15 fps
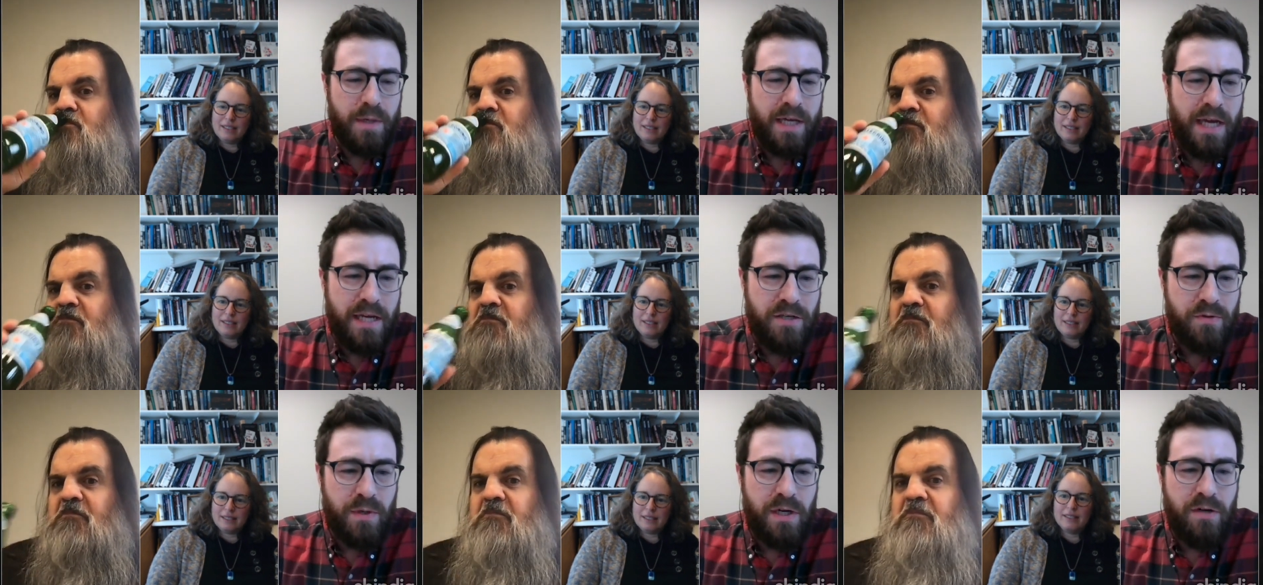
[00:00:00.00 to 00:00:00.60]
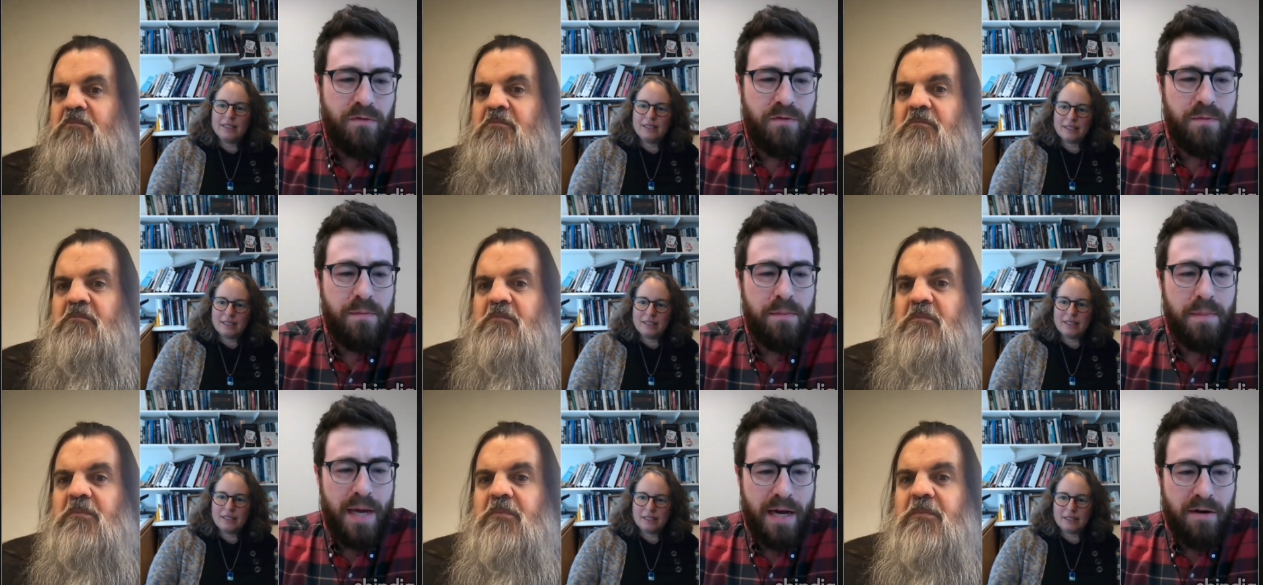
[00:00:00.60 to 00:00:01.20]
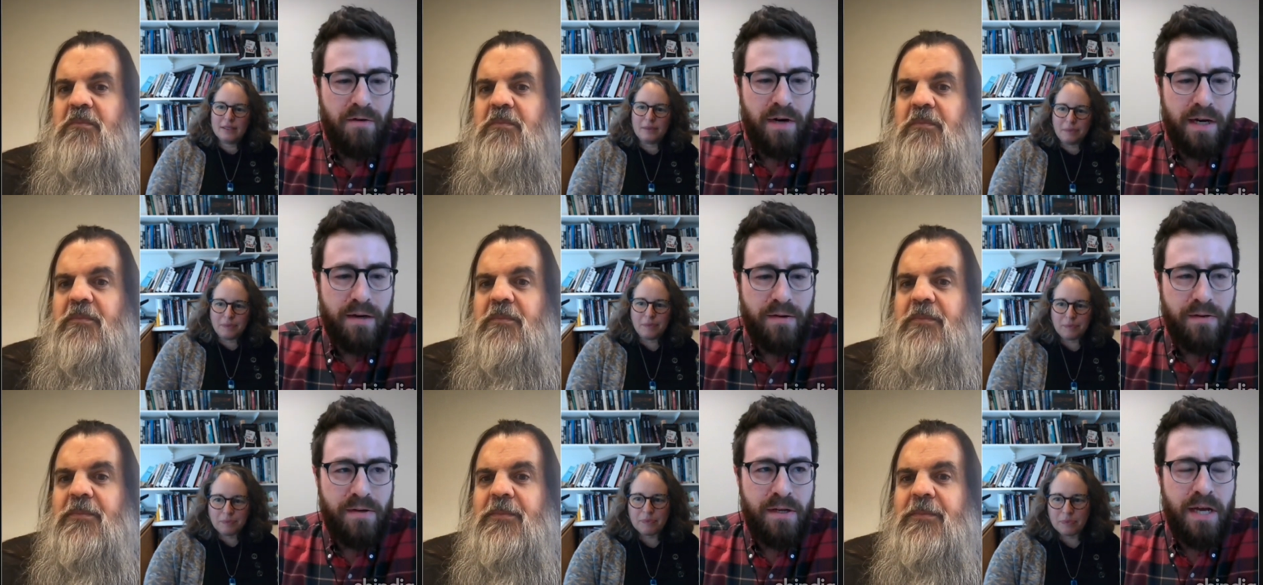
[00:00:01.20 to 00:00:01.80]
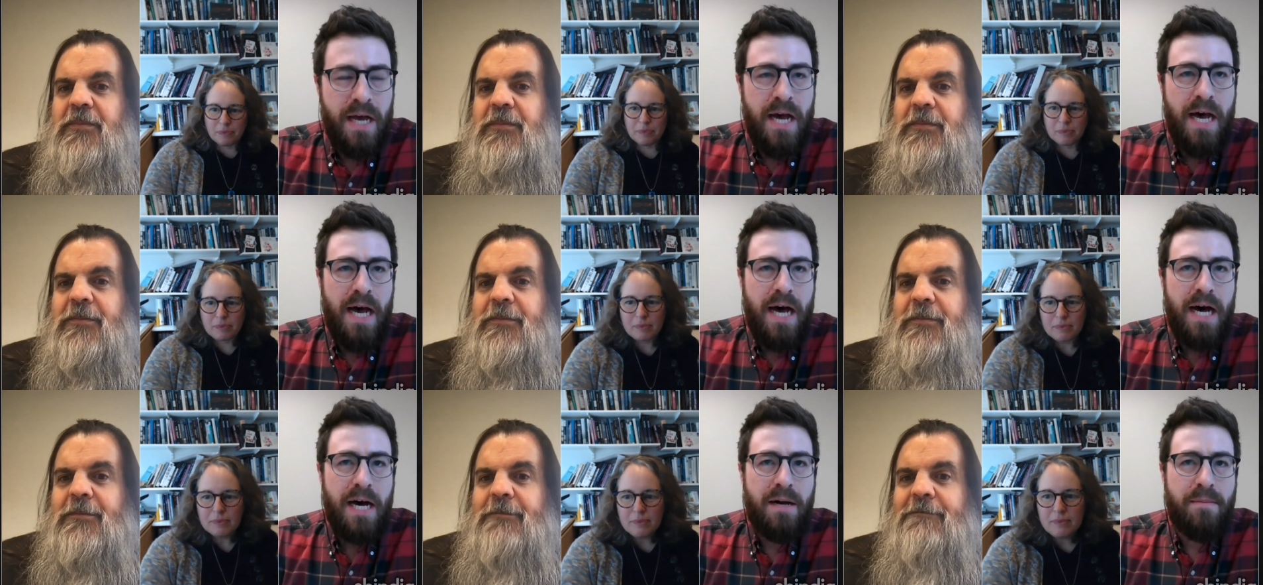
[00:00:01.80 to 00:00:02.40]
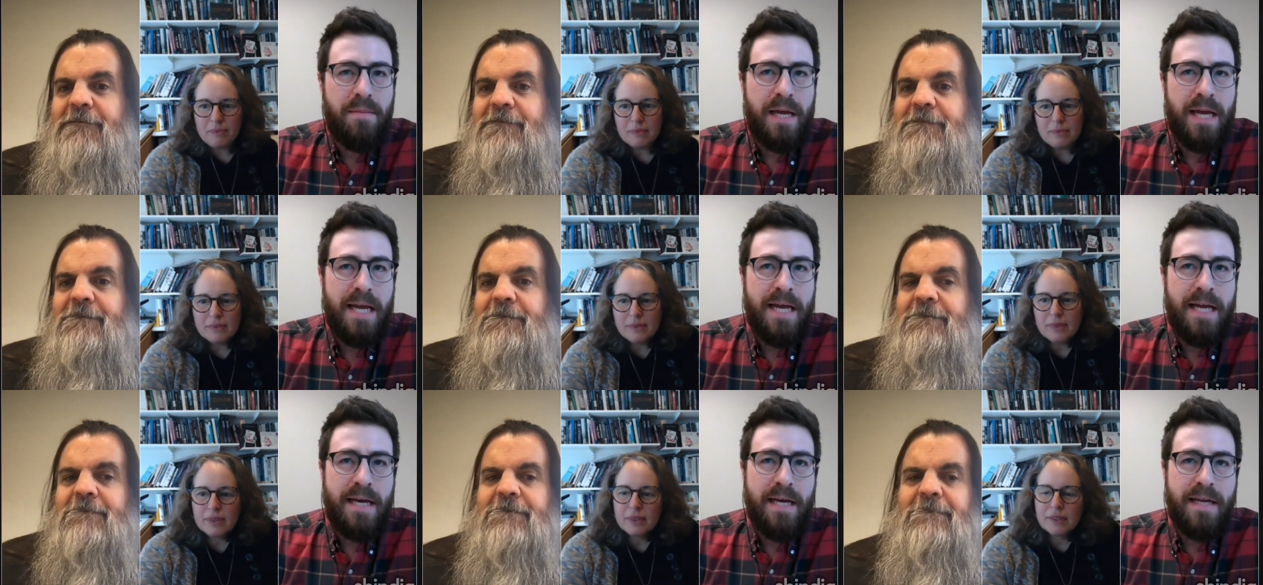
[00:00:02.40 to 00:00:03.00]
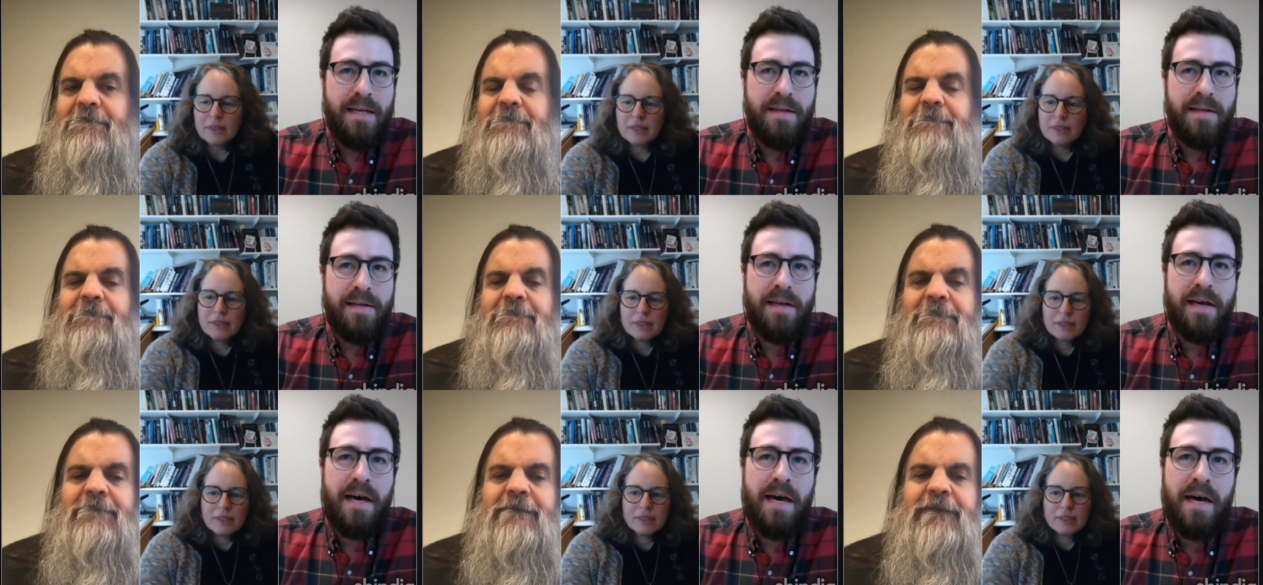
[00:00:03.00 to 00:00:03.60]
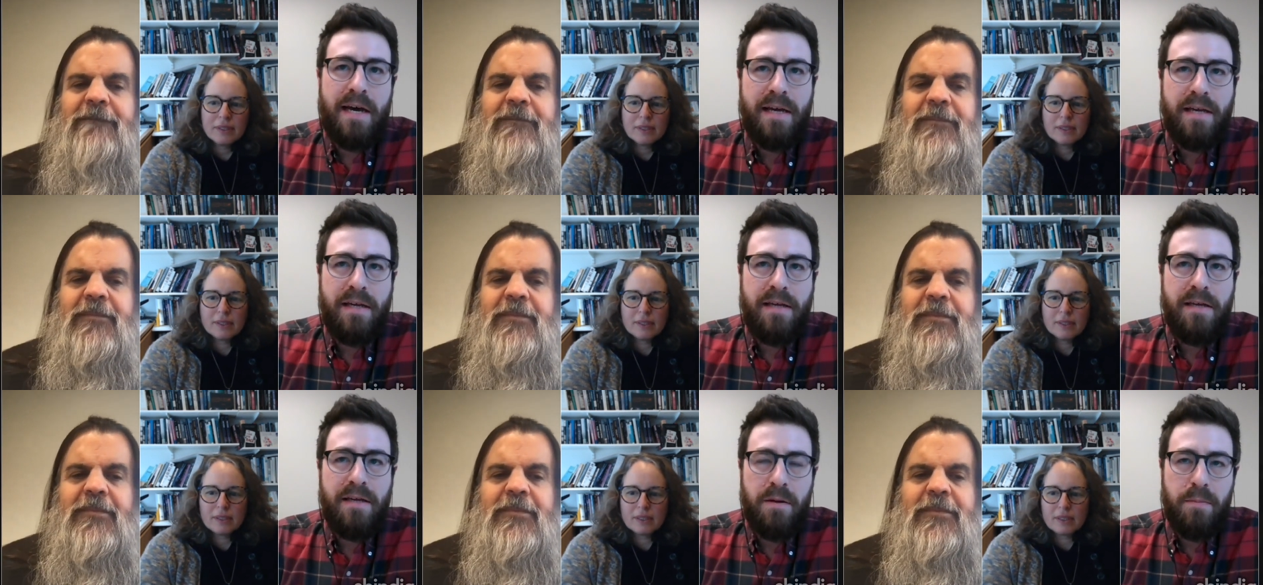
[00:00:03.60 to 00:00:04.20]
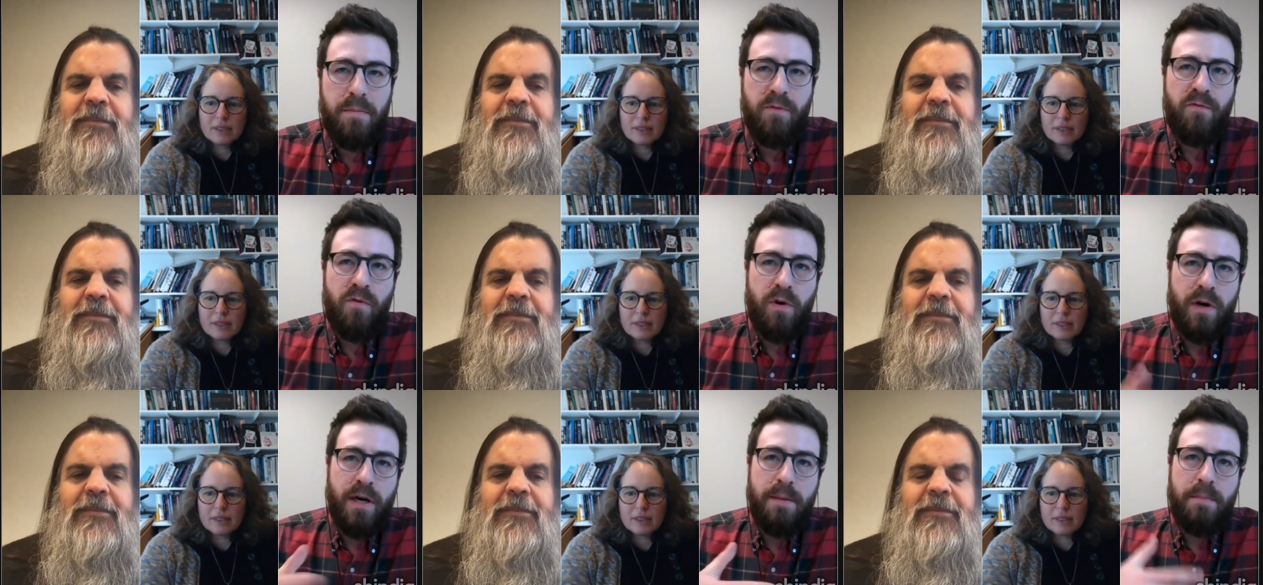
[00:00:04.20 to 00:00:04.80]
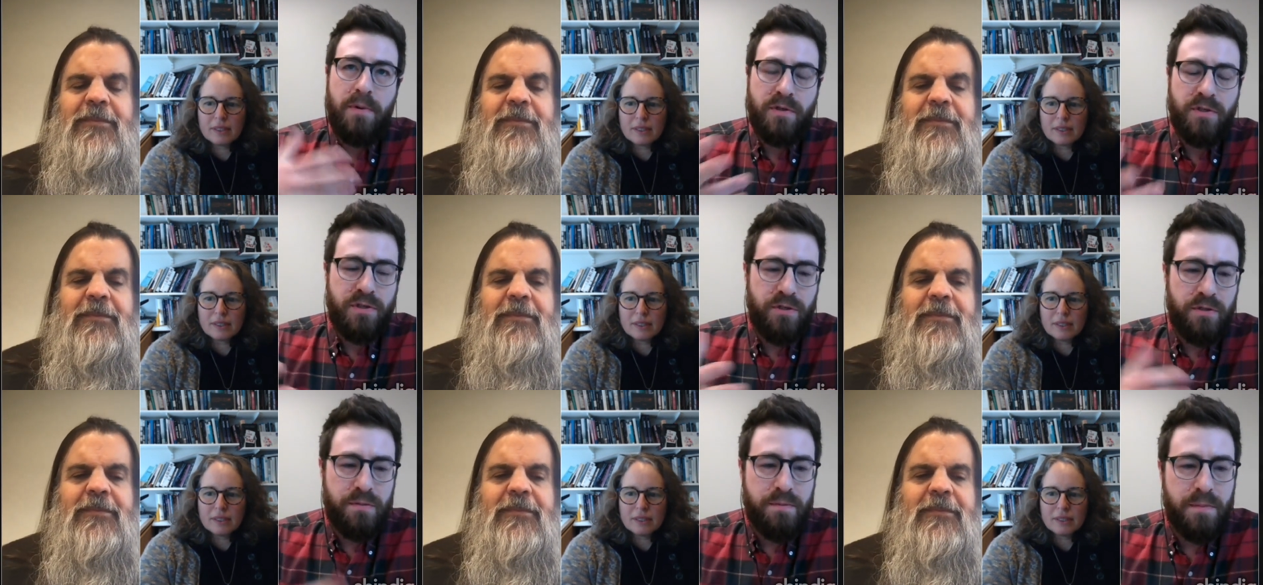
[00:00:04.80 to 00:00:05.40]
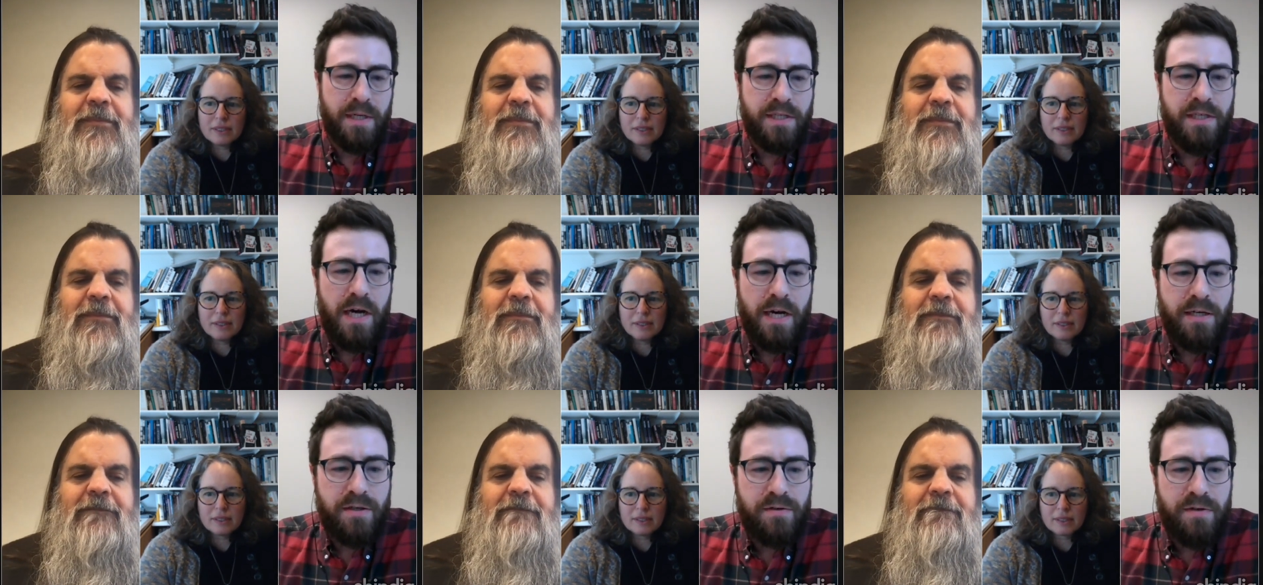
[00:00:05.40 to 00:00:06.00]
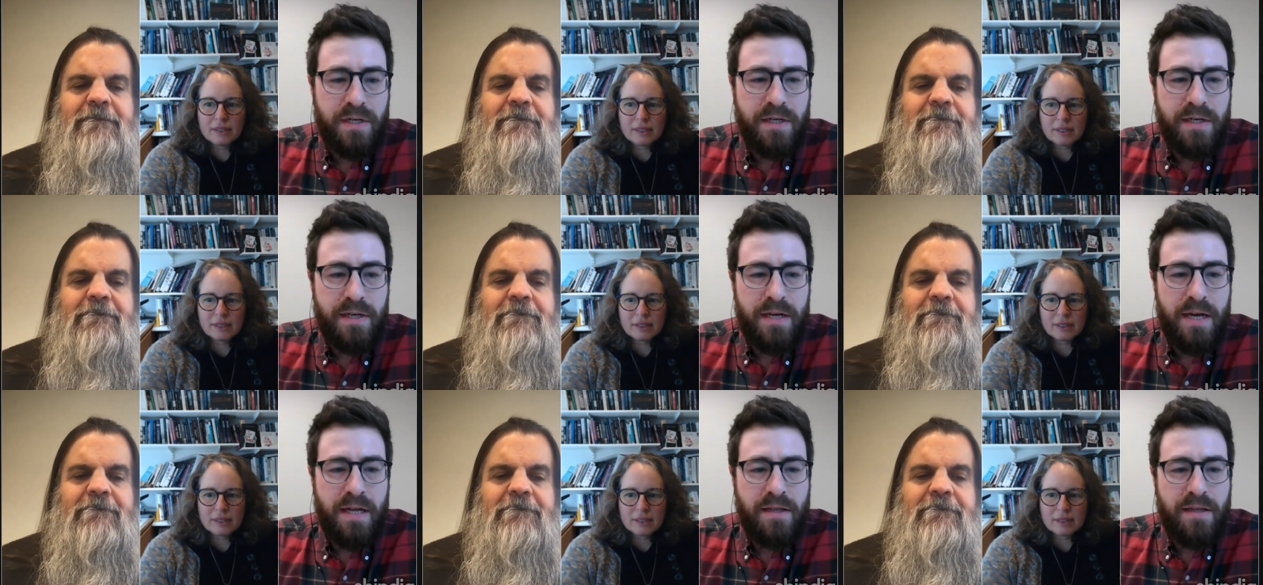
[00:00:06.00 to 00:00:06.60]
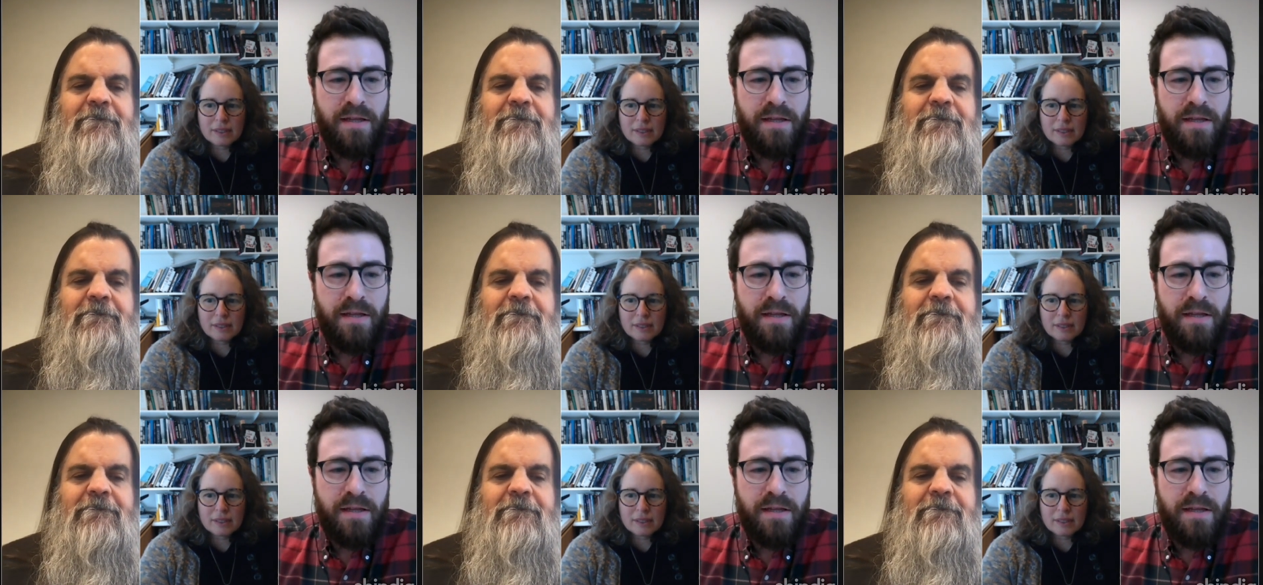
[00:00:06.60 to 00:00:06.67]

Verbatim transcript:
Speaker 1: a K twelve background. Um, and I, you know, before I pursued my doctorate at